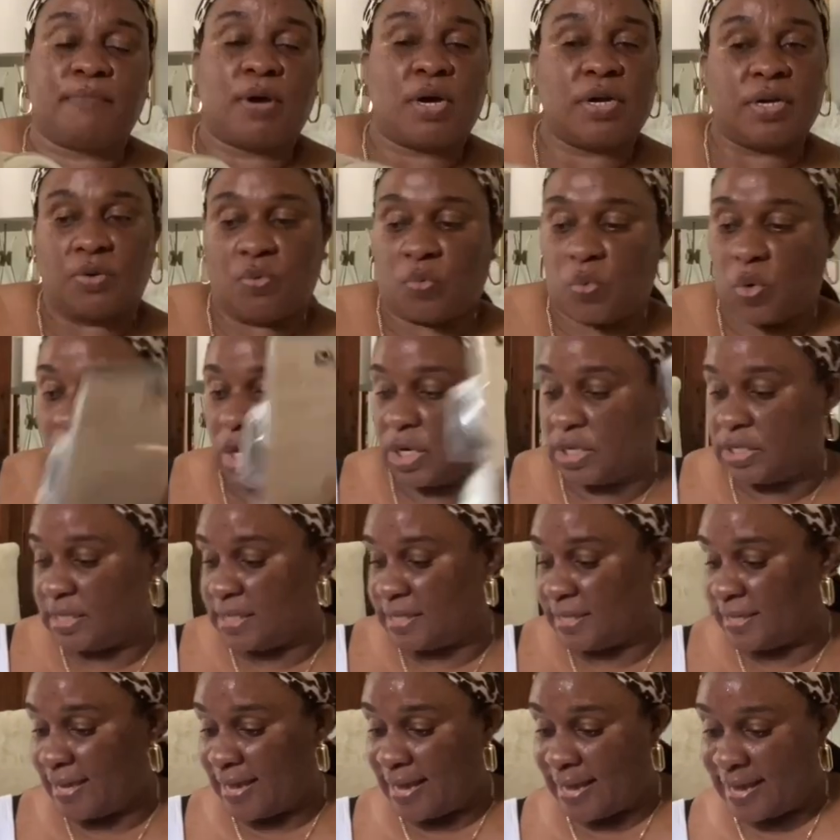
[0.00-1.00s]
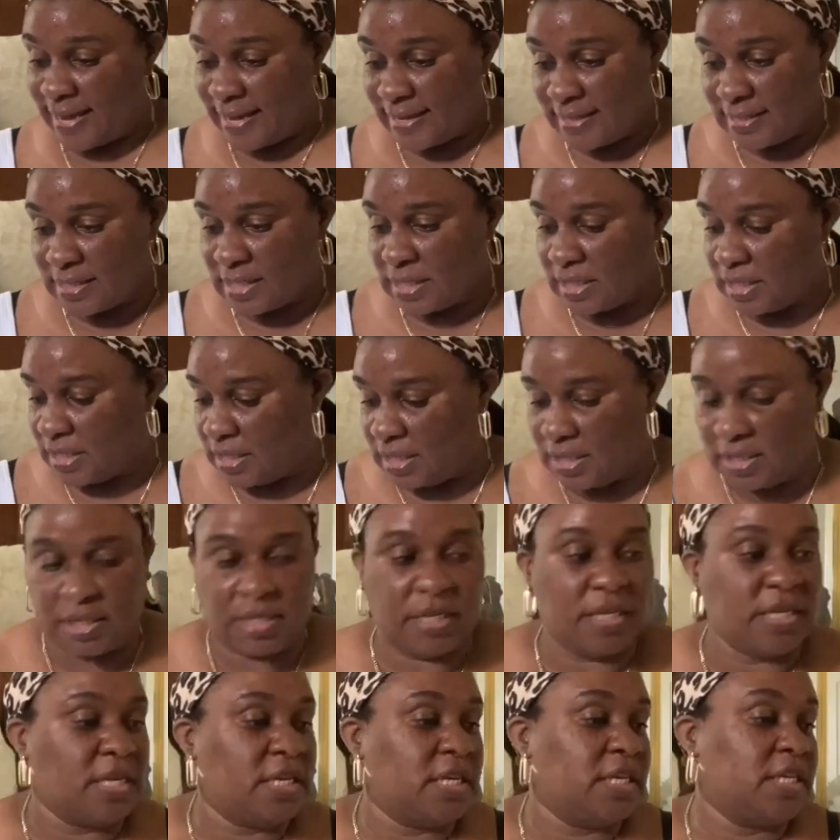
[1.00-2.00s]
Body Works candle,
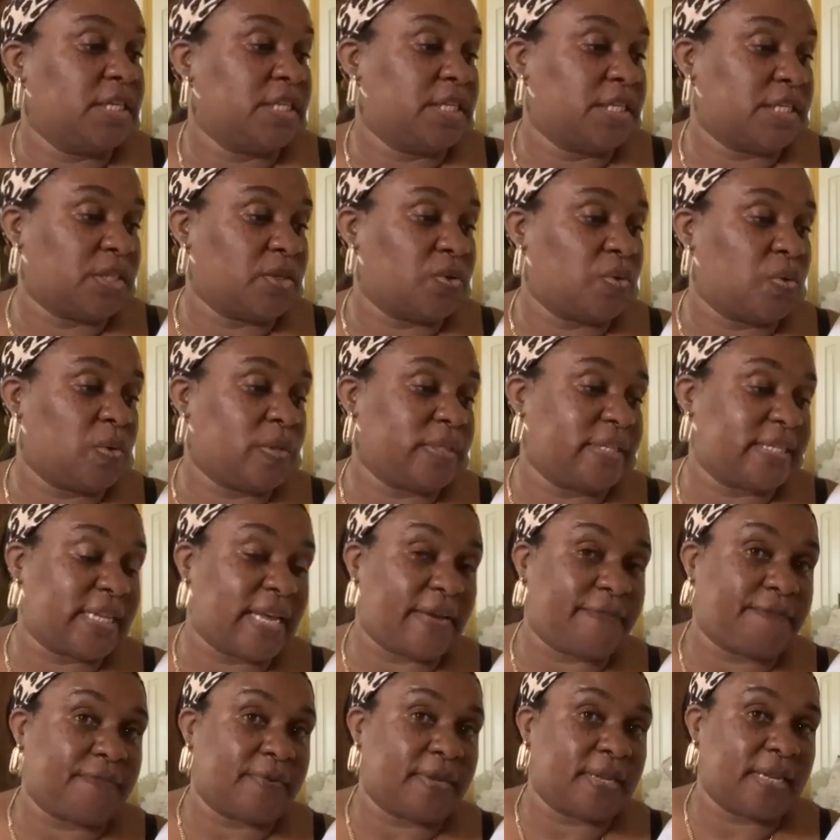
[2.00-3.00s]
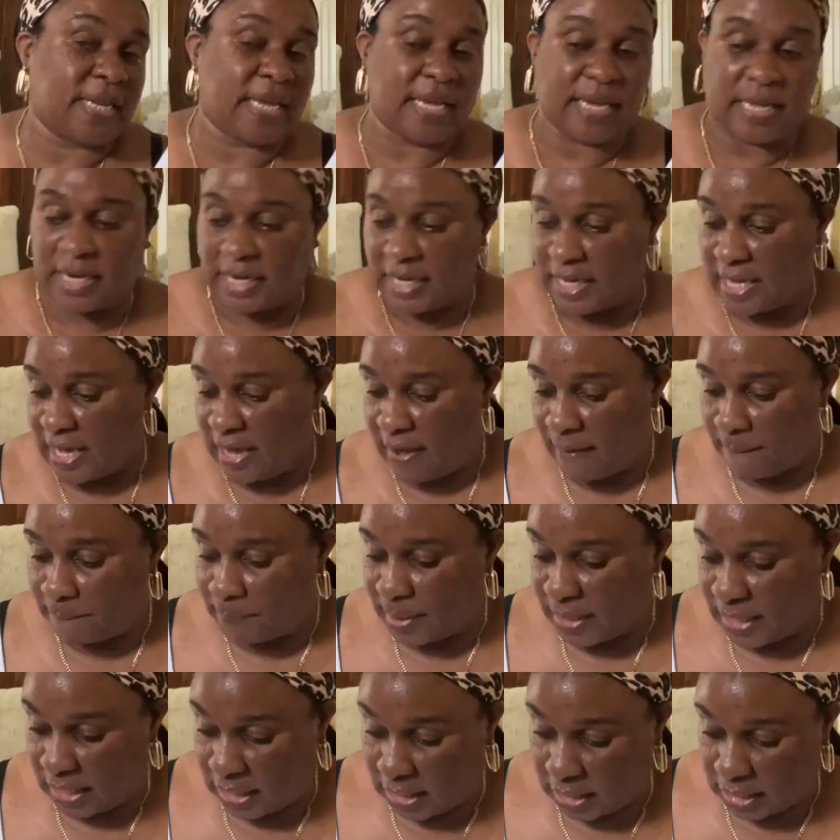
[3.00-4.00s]
so definitely
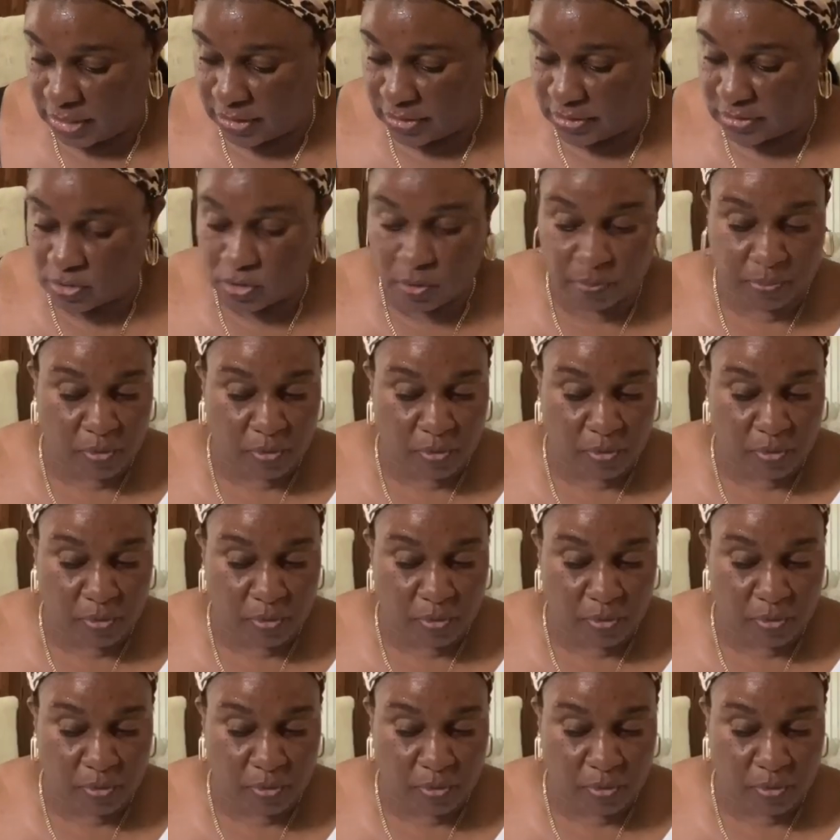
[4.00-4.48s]
pick yours up.